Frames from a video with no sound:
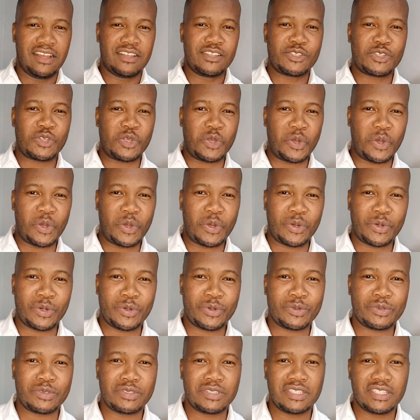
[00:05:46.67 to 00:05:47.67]

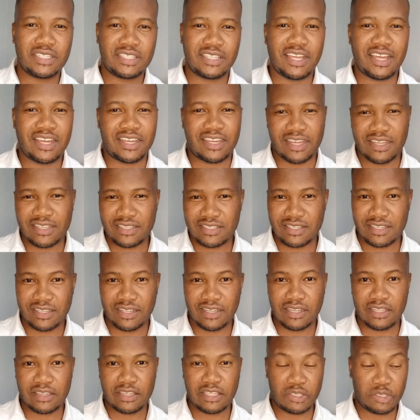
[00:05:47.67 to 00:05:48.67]
So, yeah, guys,
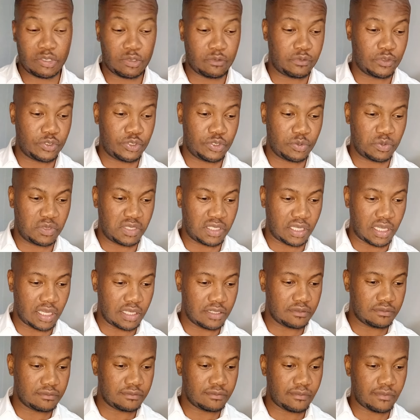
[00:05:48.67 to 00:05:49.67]
thank you for tuning
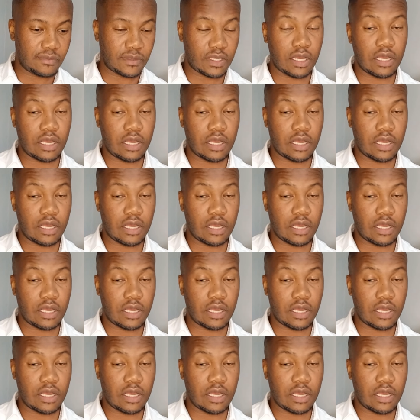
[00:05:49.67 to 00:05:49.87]
in.